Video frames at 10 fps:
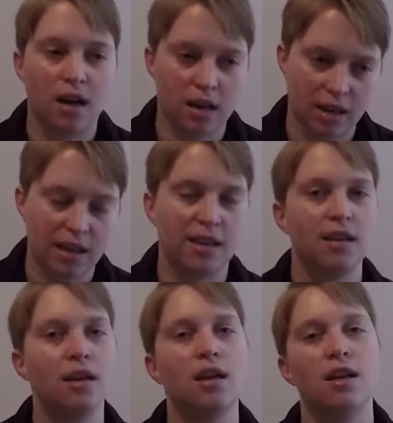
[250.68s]
honey,
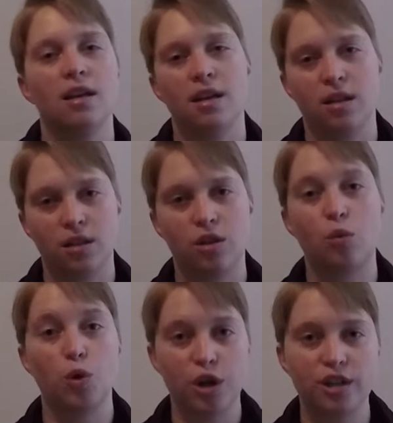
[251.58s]

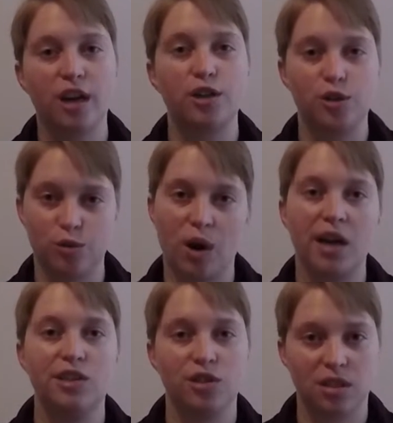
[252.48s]
the word that you're
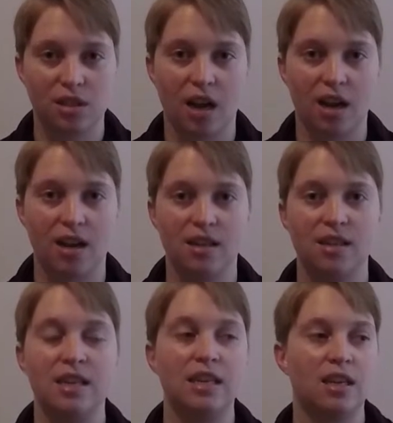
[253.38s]
trying to say
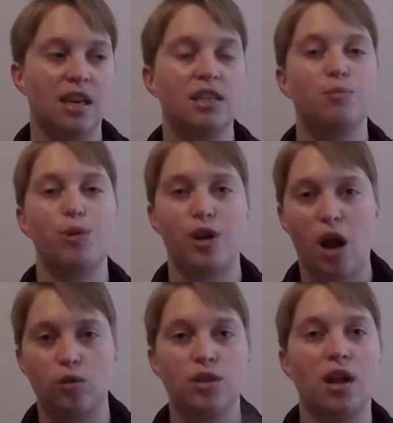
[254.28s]
is
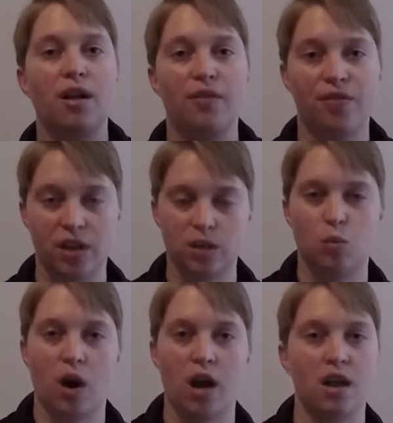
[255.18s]
pronounced this
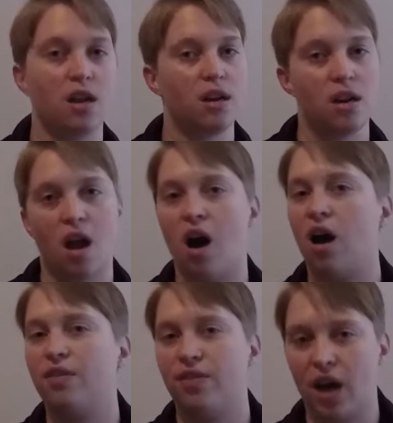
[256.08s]
way,
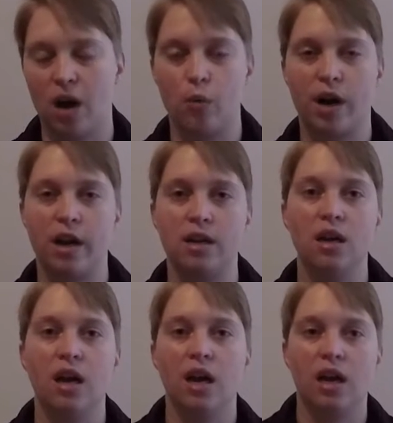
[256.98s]
not that way.
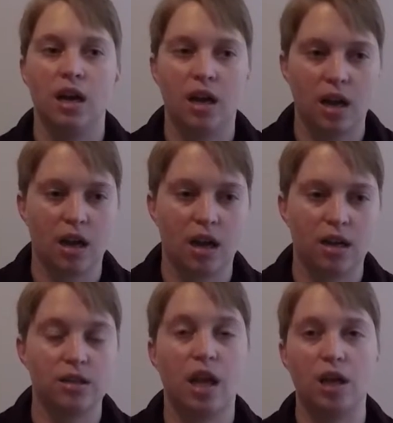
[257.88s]

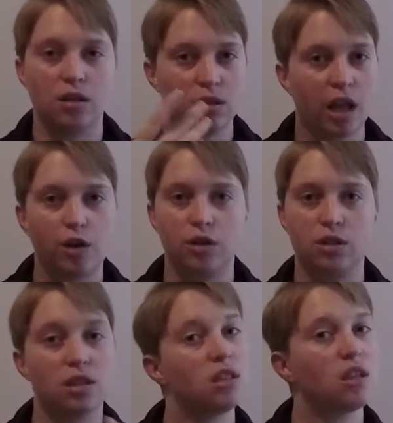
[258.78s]
And they
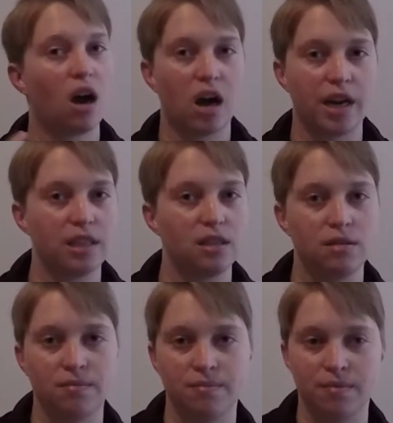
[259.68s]
could
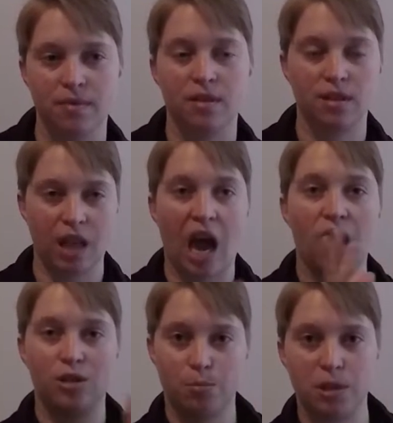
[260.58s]
sign
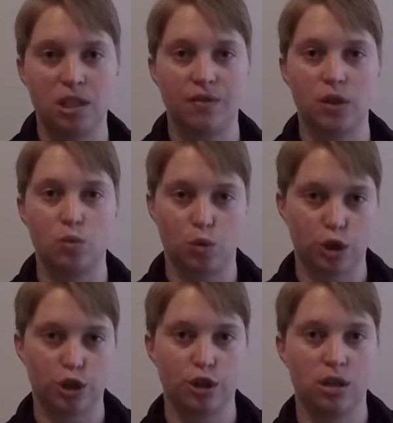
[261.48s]
that specific
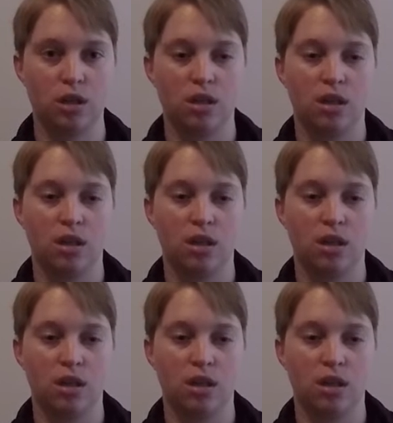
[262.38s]
word